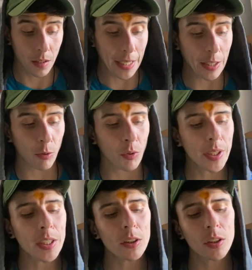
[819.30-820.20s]
It
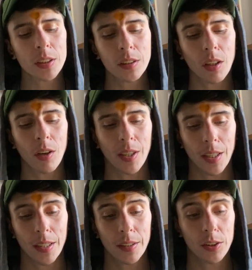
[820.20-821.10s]
really looks
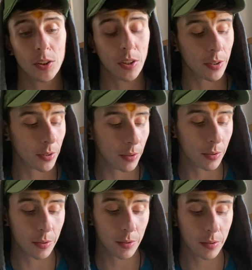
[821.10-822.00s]
okay. So,
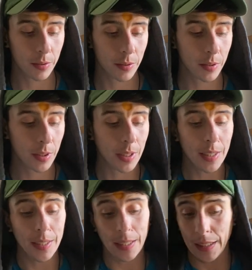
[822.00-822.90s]

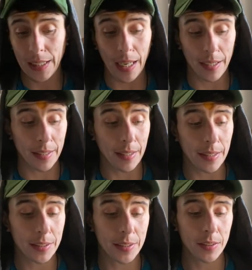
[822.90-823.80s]
yeah,
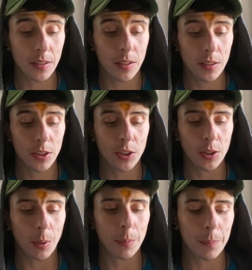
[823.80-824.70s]
it's
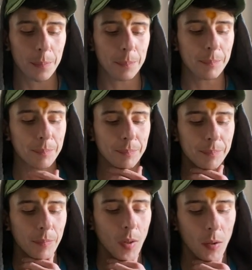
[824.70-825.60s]
some.
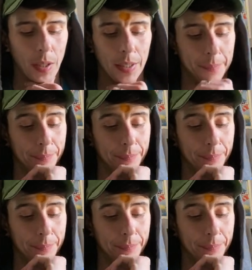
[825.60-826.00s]
Okay.